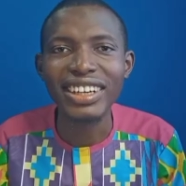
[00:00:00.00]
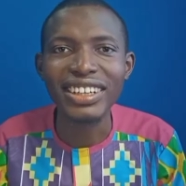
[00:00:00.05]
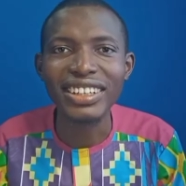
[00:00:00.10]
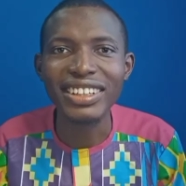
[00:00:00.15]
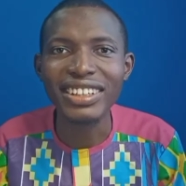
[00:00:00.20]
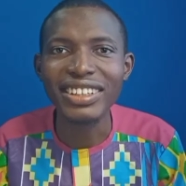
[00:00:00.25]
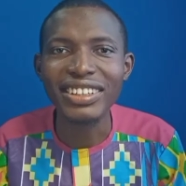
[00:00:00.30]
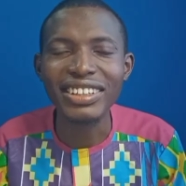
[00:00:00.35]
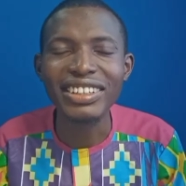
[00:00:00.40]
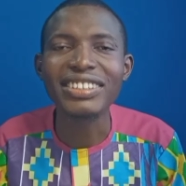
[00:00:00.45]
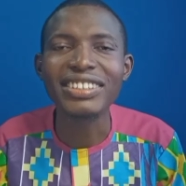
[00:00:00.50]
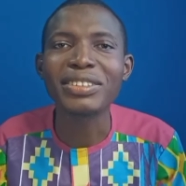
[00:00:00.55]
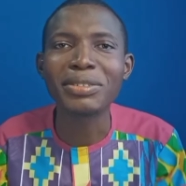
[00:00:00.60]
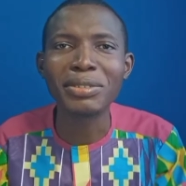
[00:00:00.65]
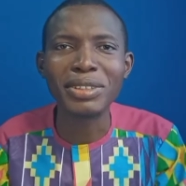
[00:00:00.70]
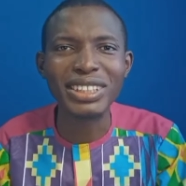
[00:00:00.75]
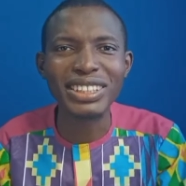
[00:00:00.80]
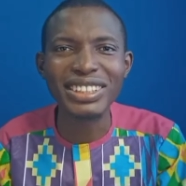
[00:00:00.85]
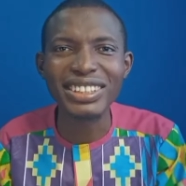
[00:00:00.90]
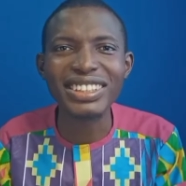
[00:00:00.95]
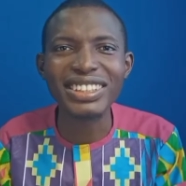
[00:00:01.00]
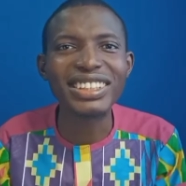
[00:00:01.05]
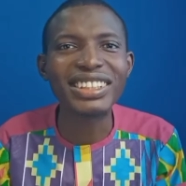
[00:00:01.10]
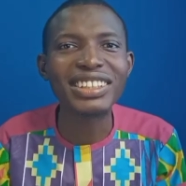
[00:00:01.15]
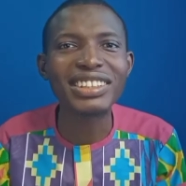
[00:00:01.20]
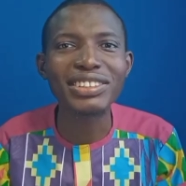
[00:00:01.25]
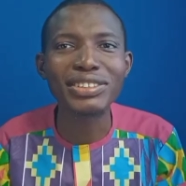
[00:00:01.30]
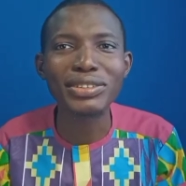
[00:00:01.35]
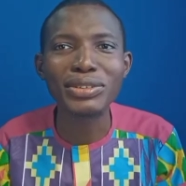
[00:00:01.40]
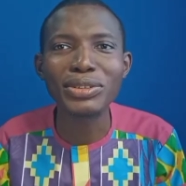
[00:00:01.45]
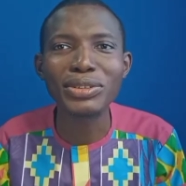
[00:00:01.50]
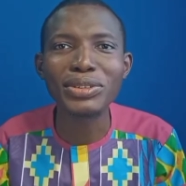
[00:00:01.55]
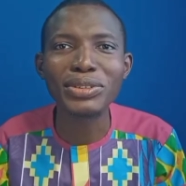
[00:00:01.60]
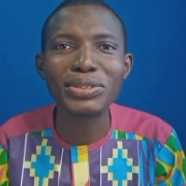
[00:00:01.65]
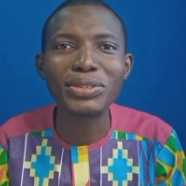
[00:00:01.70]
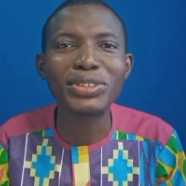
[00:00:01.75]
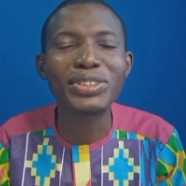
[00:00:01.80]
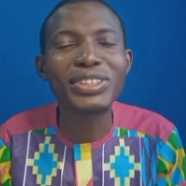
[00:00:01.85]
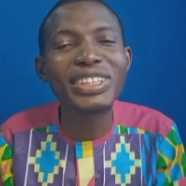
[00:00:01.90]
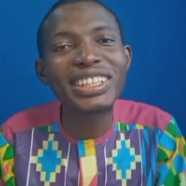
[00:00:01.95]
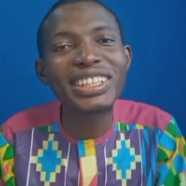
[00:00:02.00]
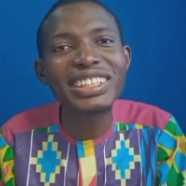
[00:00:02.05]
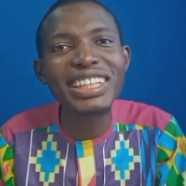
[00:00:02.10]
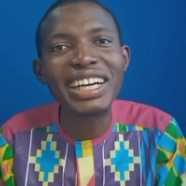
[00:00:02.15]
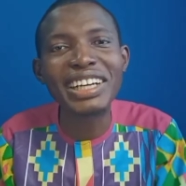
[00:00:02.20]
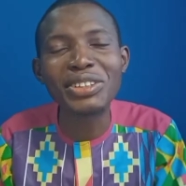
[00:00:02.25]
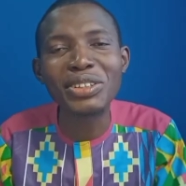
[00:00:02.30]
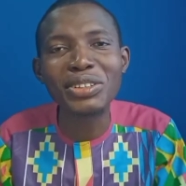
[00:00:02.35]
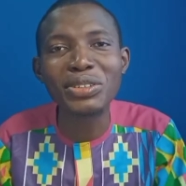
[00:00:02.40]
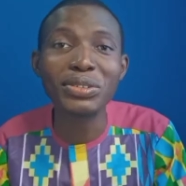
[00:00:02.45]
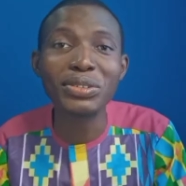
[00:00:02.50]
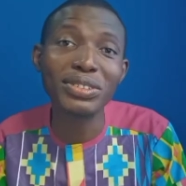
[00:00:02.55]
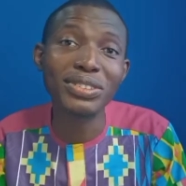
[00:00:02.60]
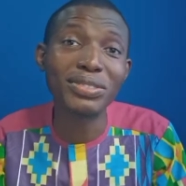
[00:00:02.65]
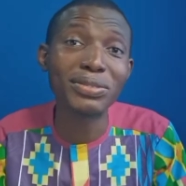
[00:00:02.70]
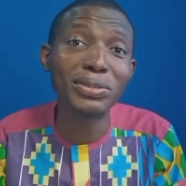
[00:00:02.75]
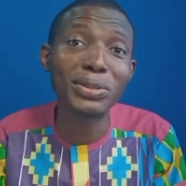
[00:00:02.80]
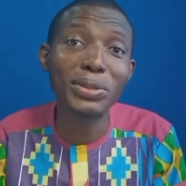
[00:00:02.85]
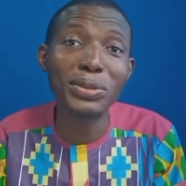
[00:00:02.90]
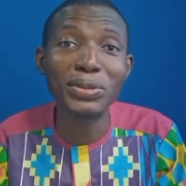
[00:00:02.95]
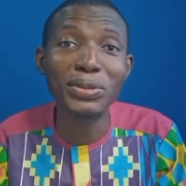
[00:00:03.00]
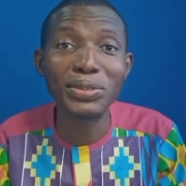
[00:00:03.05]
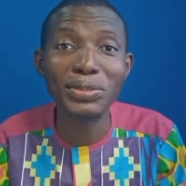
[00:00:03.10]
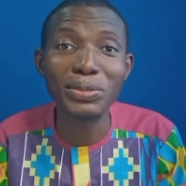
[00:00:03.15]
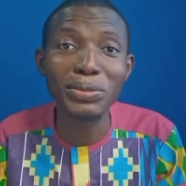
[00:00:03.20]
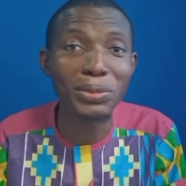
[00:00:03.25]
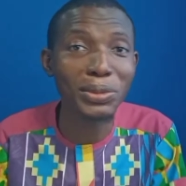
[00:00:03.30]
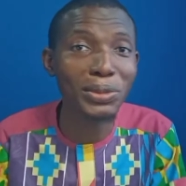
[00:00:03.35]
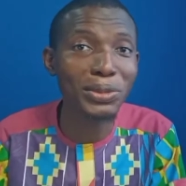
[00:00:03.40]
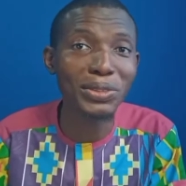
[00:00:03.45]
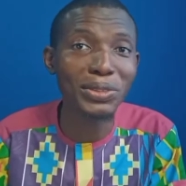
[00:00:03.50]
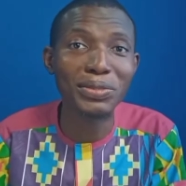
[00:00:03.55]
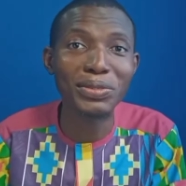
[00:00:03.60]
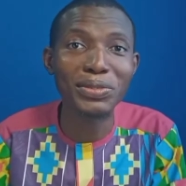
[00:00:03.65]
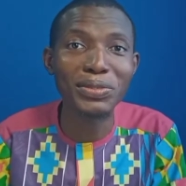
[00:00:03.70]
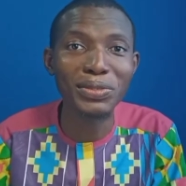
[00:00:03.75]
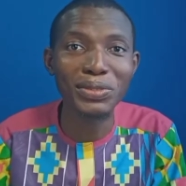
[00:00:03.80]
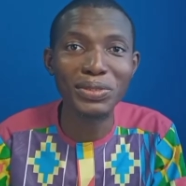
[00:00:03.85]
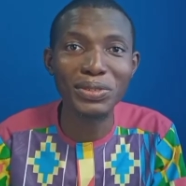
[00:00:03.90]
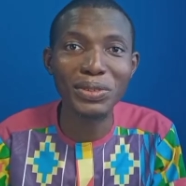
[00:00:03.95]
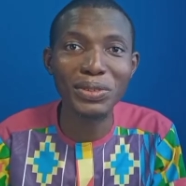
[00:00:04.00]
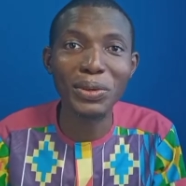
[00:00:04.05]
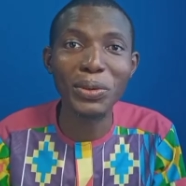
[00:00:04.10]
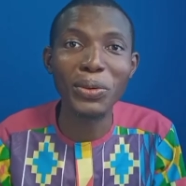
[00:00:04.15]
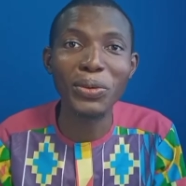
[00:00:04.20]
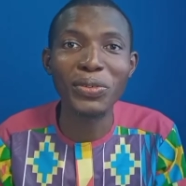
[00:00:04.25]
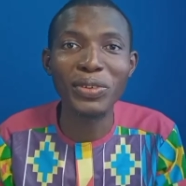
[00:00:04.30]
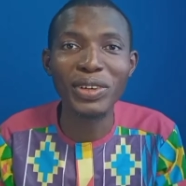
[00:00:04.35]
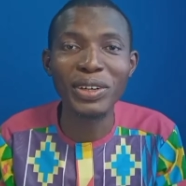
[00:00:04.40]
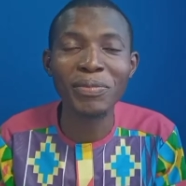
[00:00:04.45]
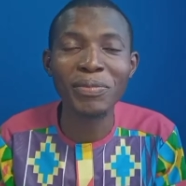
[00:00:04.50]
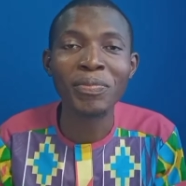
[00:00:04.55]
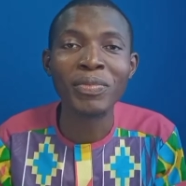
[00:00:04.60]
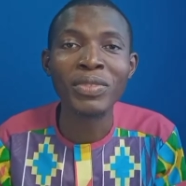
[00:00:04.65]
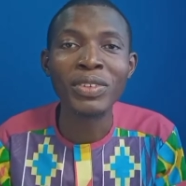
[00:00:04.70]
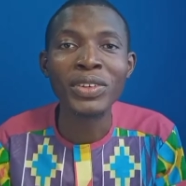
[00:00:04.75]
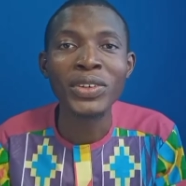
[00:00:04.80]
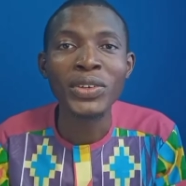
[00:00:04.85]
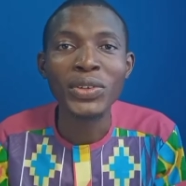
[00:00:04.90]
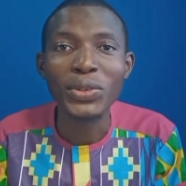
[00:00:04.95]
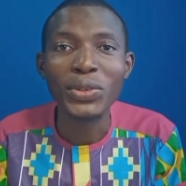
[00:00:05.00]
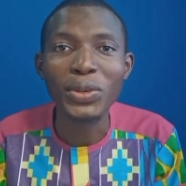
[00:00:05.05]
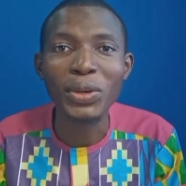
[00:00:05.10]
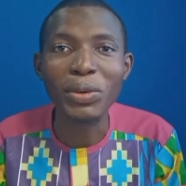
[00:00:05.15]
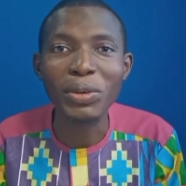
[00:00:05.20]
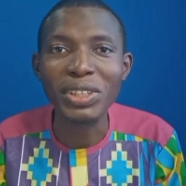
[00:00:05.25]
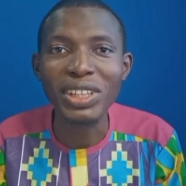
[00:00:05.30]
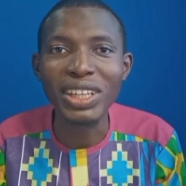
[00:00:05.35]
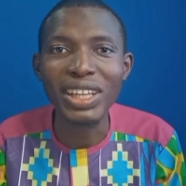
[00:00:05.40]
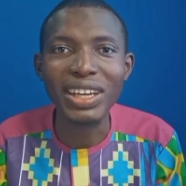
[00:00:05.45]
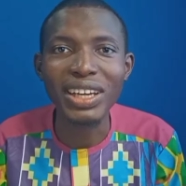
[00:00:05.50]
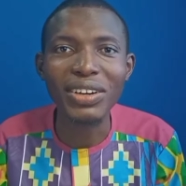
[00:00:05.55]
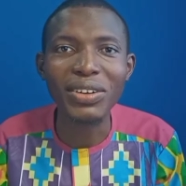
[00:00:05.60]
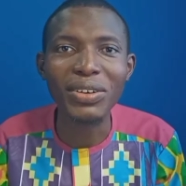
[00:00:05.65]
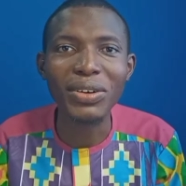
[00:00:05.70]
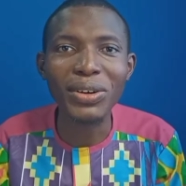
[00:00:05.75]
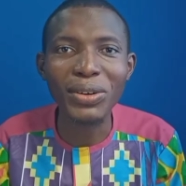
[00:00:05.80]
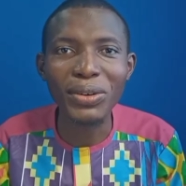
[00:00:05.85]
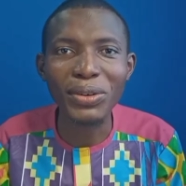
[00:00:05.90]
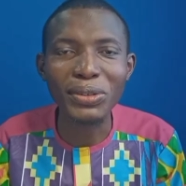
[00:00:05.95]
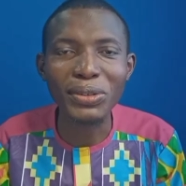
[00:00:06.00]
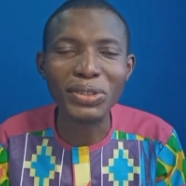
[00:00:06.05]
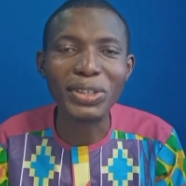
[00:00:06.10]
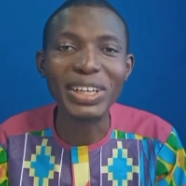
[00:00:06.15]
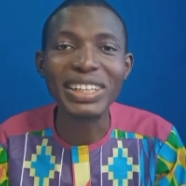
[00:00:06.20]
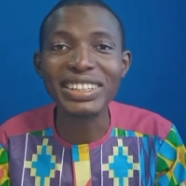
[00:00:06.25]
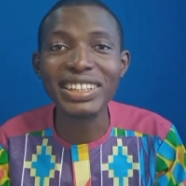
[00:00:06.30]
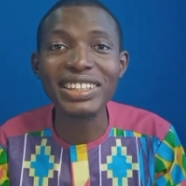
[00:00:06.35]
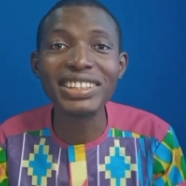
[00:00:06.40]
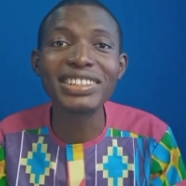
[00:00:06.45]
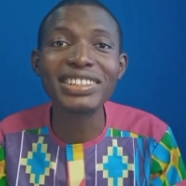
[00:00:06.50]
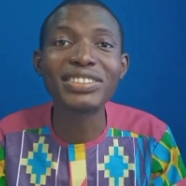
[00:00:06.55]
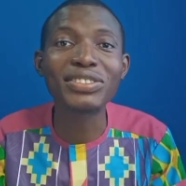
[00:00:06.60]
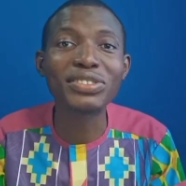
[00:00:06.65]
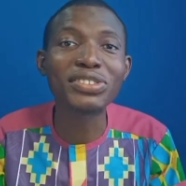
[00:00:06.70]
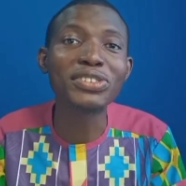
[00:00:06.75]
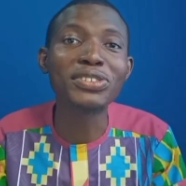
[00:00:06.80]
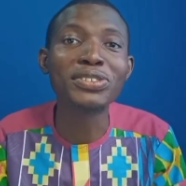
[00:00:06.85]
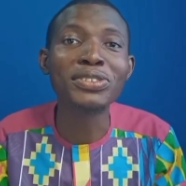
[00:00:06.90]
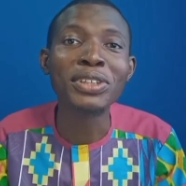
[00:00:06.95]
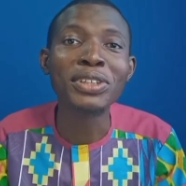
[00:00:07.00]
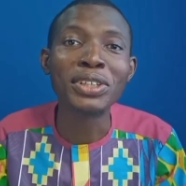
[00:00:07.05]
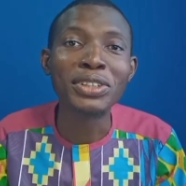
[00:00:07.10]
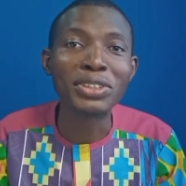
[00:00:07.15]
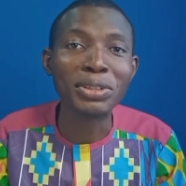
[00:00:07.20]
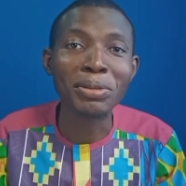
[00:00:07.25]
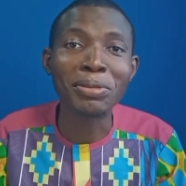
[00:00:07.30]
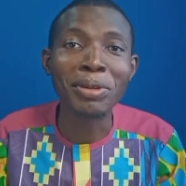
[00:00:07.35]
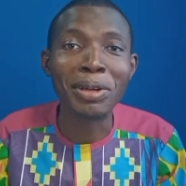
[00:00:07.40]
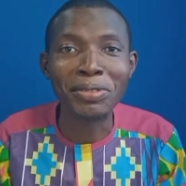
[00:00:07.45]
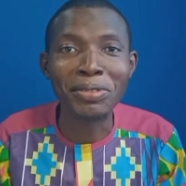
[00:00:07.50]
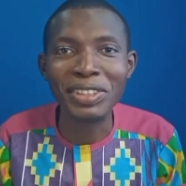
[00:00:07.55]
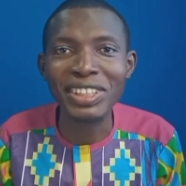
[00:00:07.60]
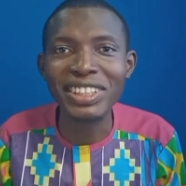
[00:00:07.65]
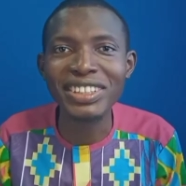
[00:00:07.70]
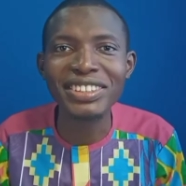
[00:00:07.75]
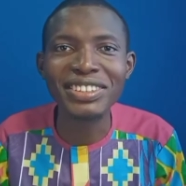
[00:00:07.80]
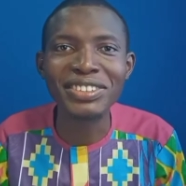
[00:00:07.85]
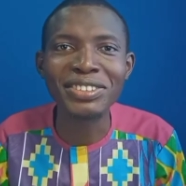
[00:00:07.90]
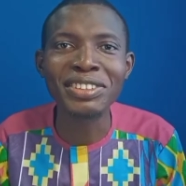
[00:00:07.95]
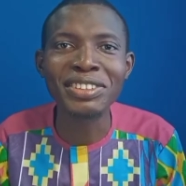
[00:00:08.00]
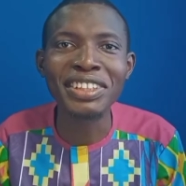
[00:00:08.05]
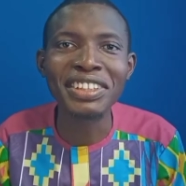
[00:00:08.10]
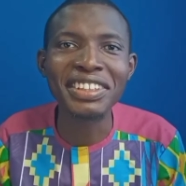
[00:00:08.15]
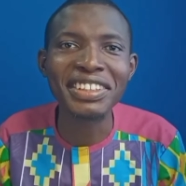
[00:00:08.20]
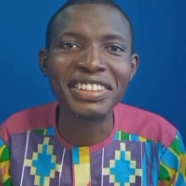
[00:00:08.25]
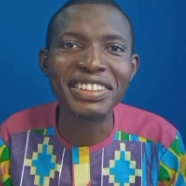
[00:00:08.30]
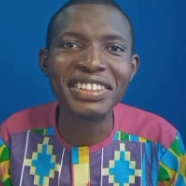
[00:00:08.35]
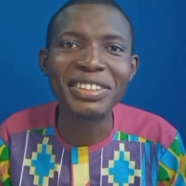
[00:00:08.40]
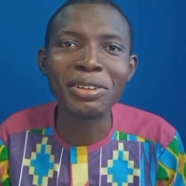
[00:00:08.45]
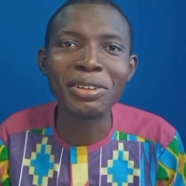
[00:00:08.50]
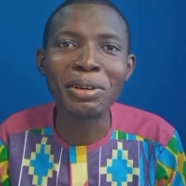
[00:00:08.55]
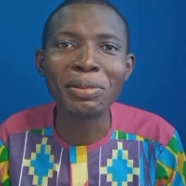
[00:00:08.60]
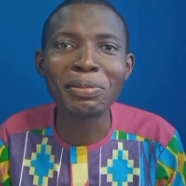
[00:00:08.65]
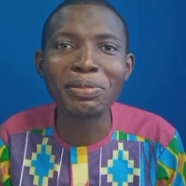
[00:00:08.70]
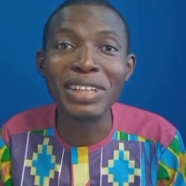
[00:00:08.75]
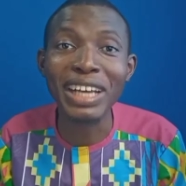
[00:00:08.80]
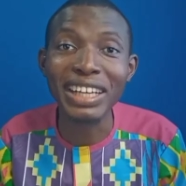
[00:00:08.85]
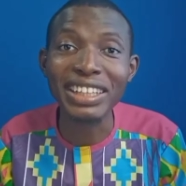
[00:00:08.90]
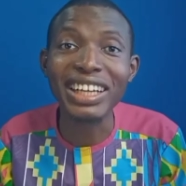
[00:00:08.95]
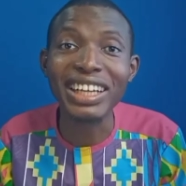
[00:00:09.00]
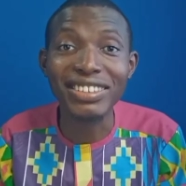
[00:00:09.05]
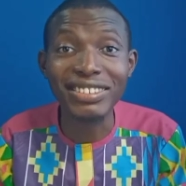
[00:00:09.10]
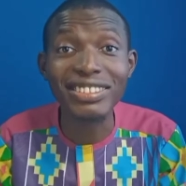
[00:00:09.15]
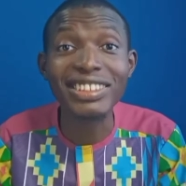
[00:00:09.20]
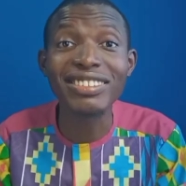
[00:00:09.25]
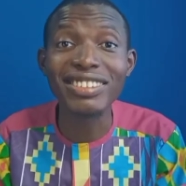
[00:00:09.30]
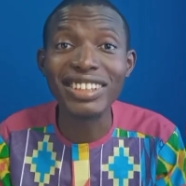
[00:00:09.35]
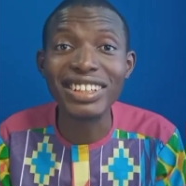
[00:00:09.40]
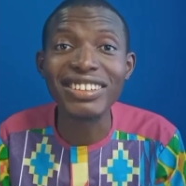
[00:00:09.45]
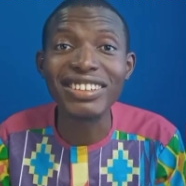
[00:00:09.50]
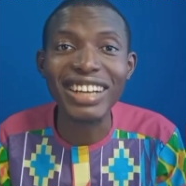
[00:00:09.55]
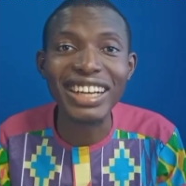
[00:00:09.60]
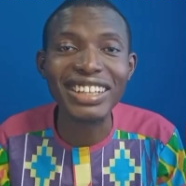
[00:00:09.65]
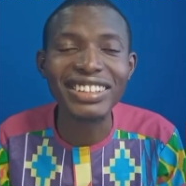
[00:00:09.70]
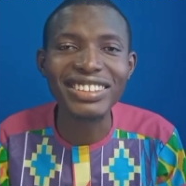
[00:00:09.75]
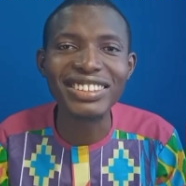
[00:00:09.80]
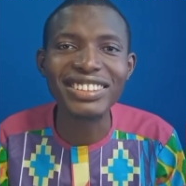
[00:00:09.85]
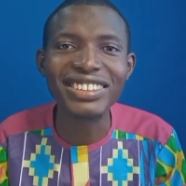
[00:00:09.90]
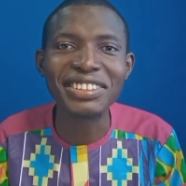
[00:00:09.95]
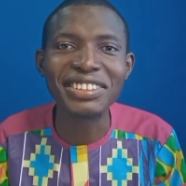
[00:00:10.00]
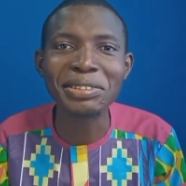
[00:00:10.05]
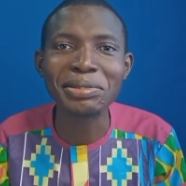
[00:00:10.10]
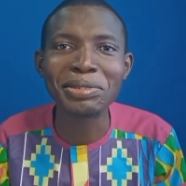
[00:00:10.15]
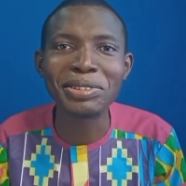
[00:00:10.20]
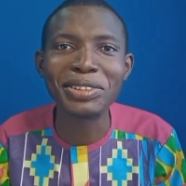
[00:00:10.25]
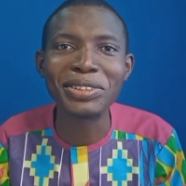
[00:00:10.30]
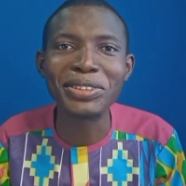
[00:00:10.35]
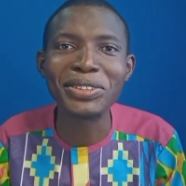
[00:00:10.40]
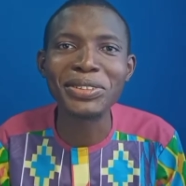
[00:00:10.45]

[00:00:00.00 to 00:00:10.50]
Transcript: I saw this year, so it was early. I thought it was even over. So I was like, oh, so I sent it to some of my friends to take it up, that I know they were writing scripts.